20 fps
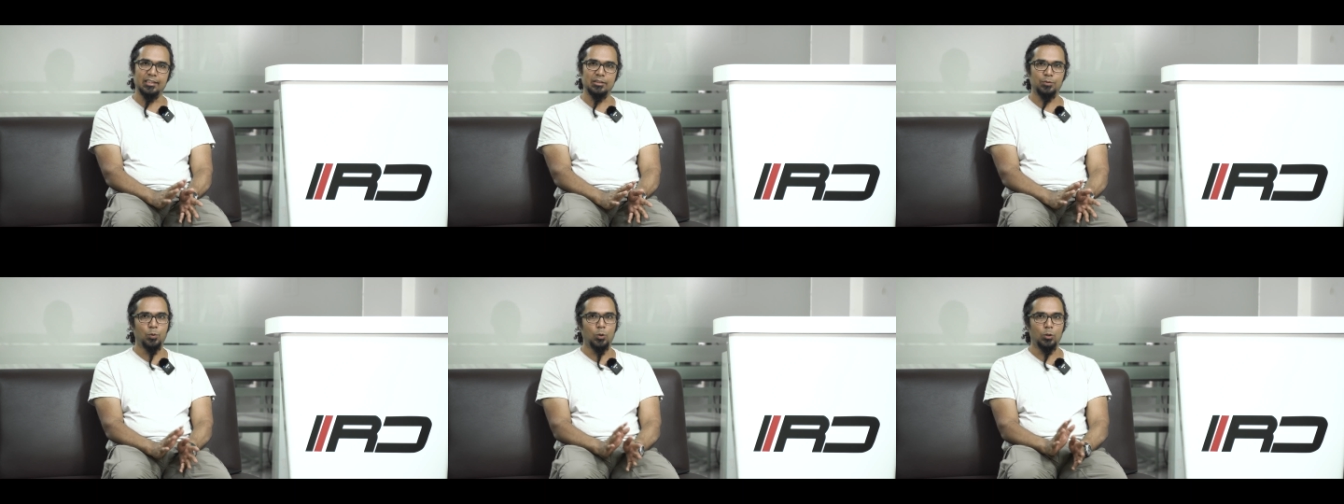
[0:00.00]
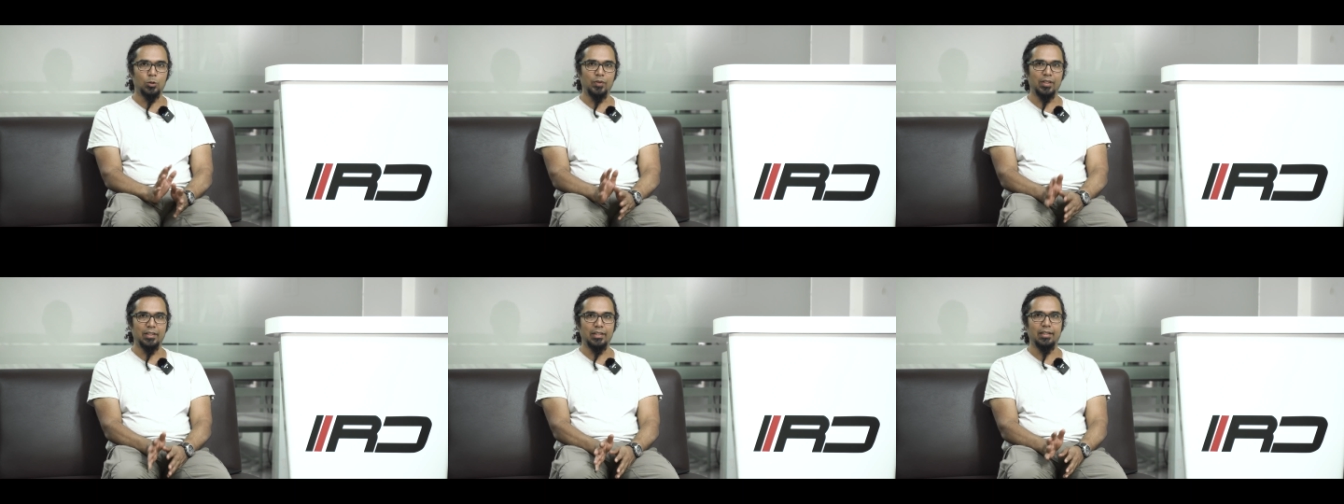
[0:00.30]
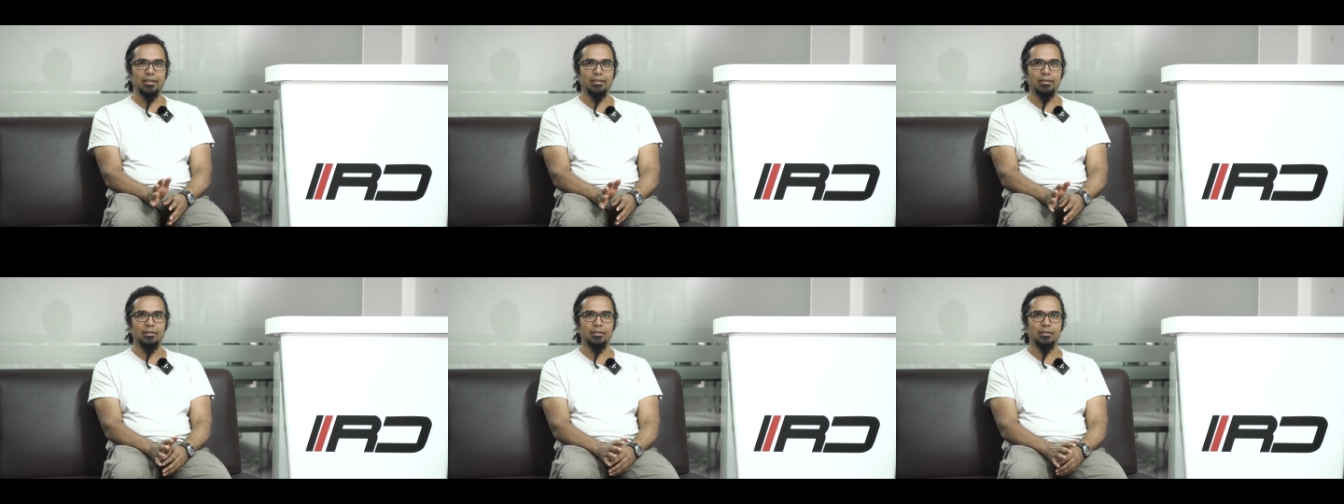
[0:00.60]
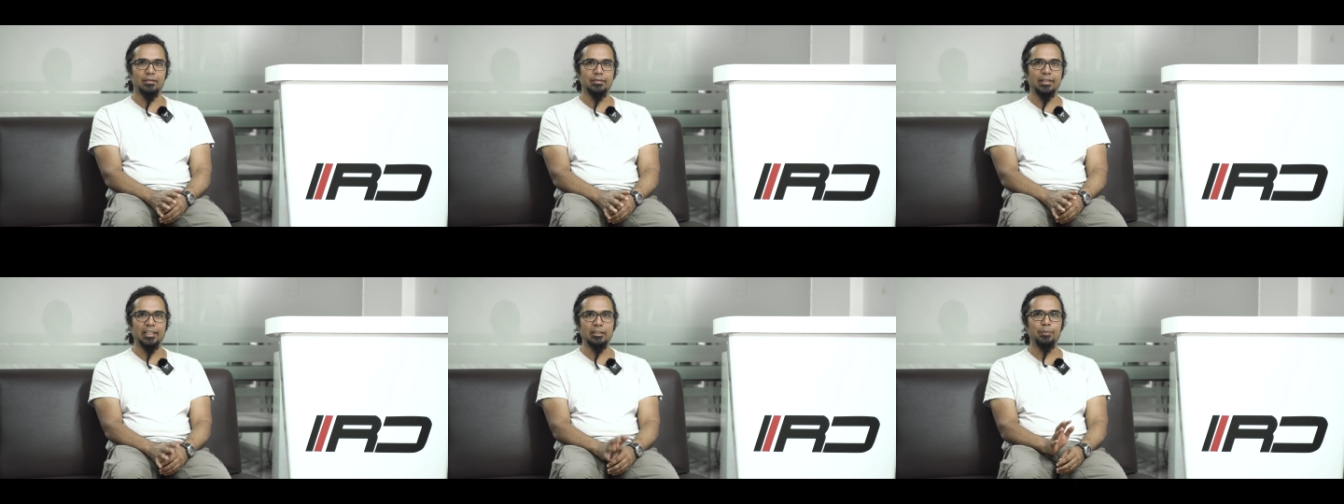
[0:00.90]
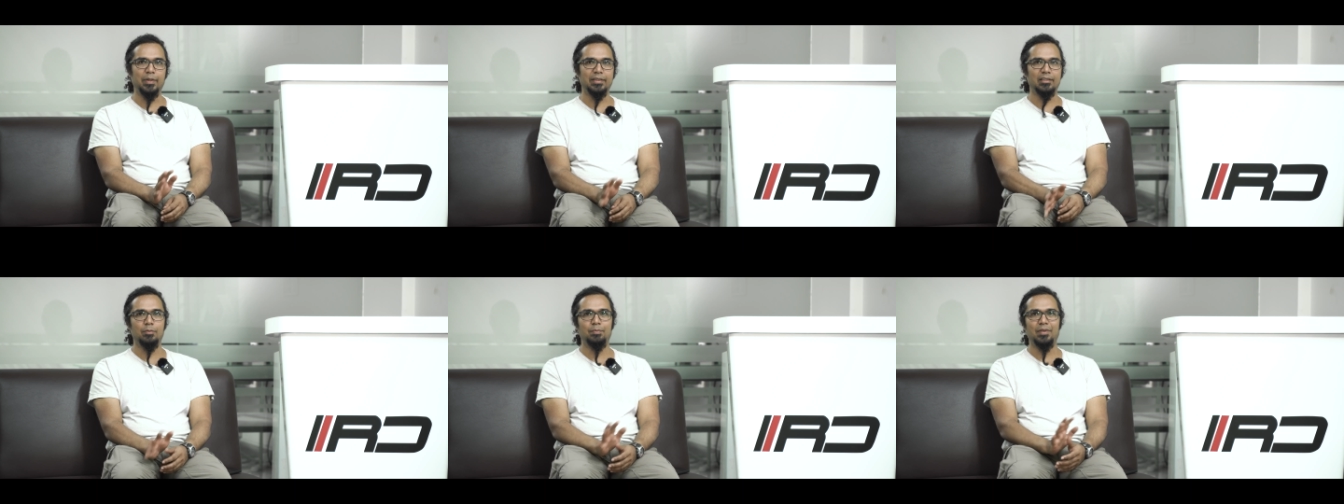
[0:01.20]
us what we need, that
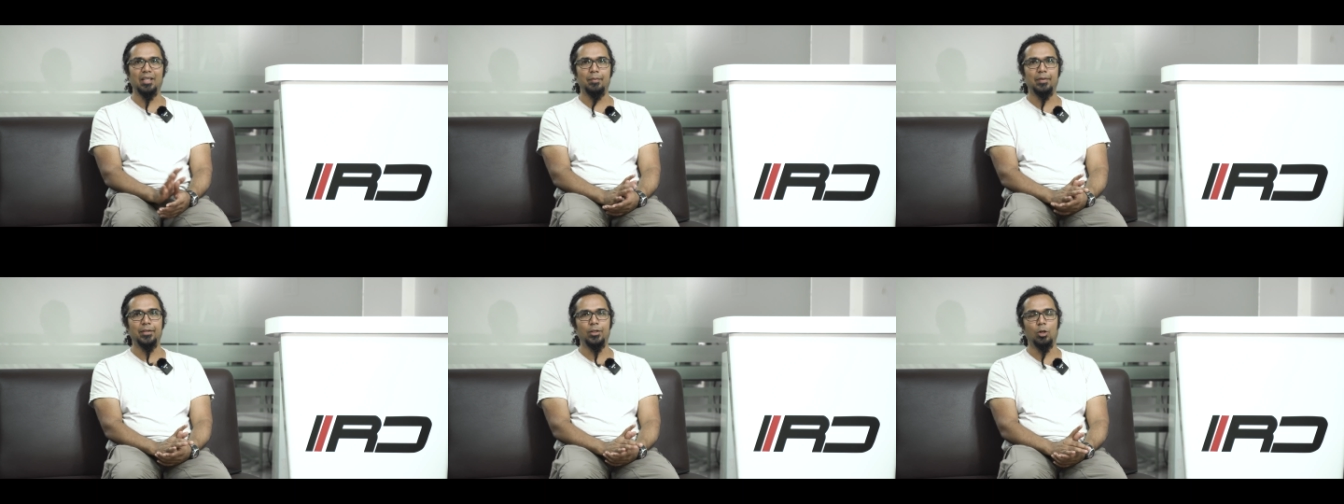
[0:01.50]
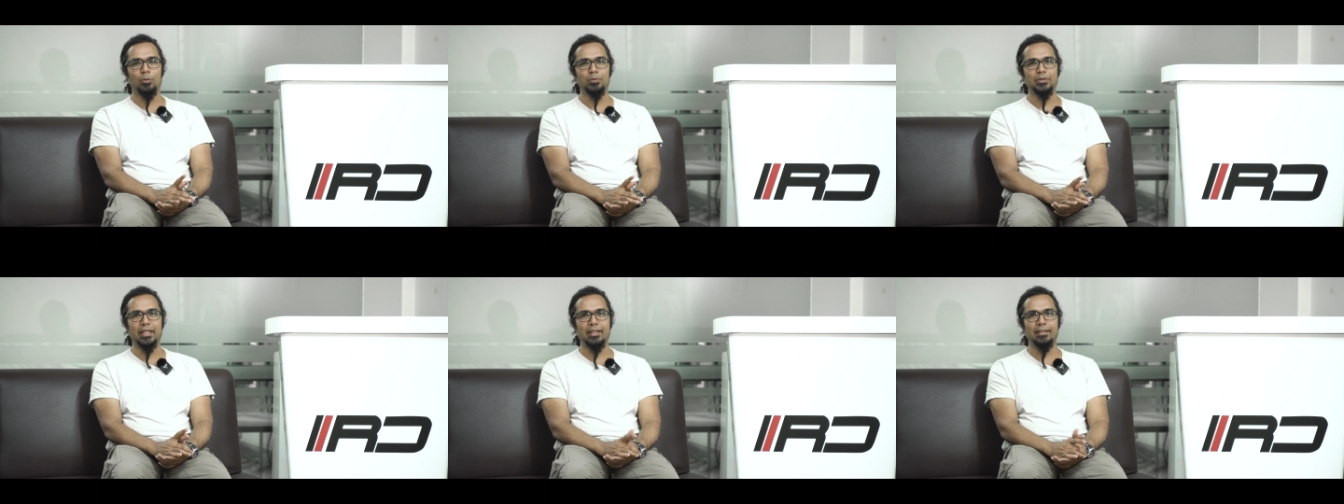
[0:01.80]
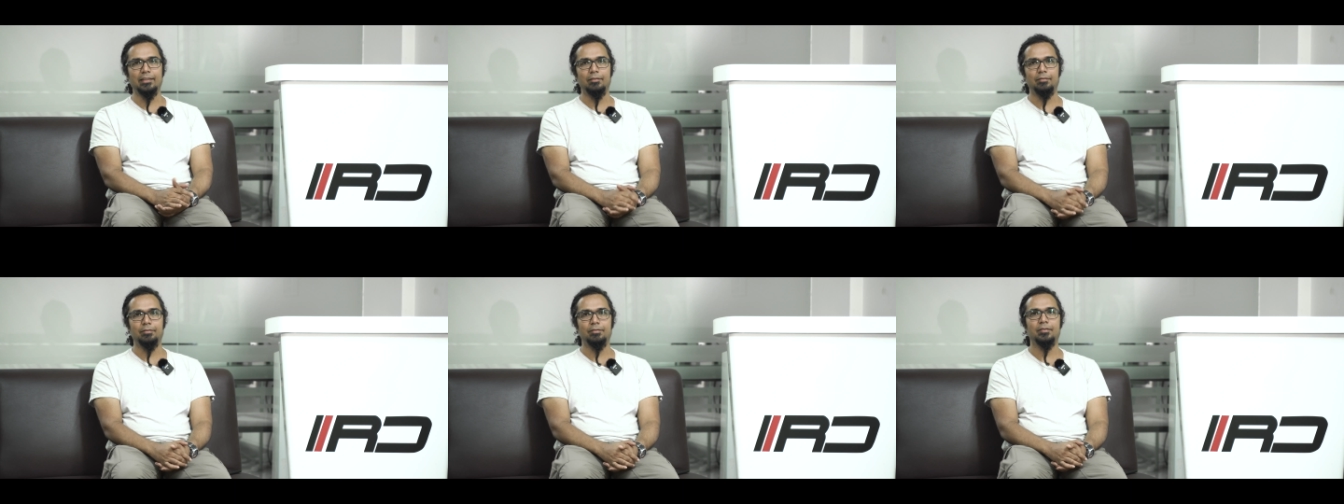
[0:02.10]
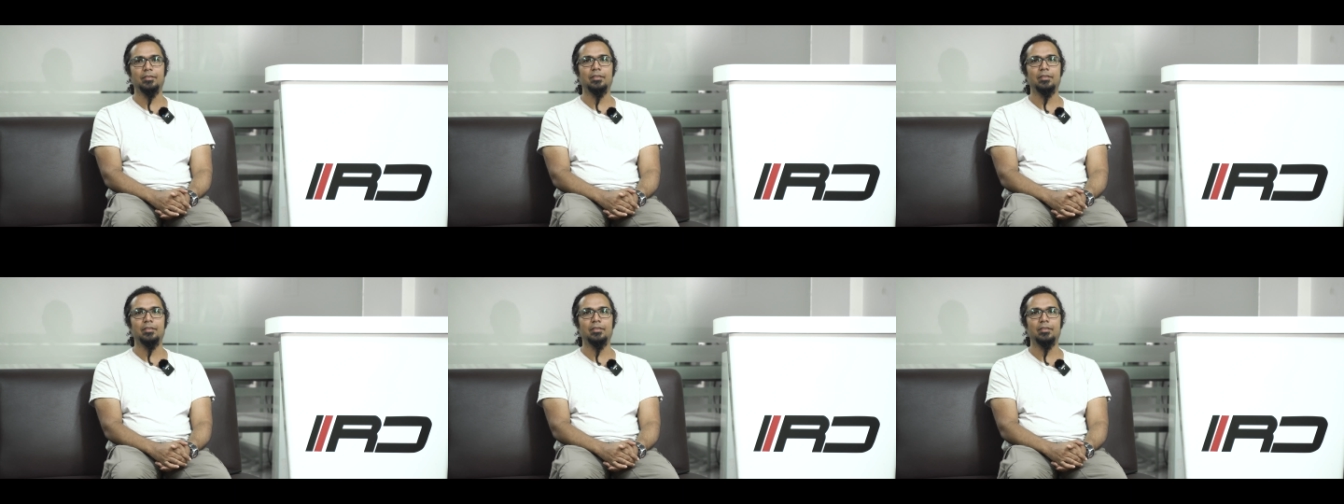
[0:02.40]
being the primary objective.